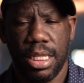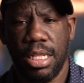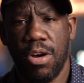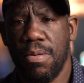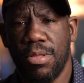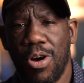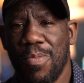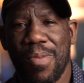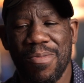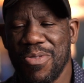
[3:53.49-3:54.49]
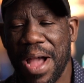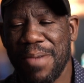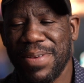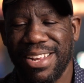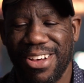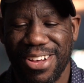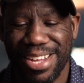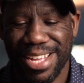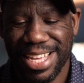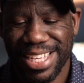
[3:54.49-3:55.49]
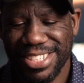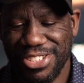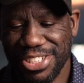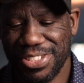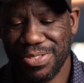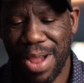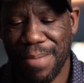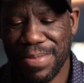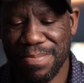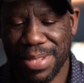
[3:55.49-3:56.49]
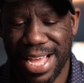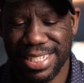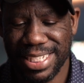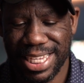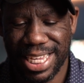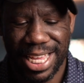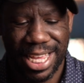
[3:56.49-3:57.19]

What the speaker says: No bubble wrap at all, just wrapped in plastic.